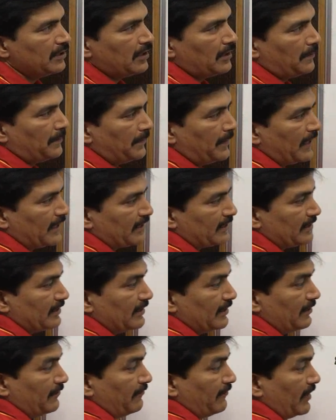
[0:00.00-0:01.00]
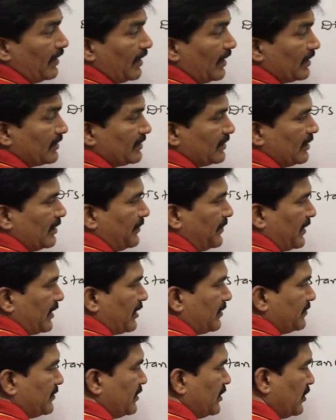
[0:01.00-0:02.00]
But velocity becomes
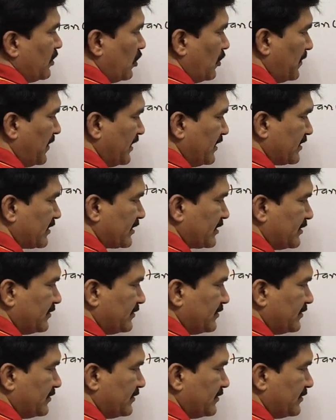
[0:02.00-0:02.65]
0 means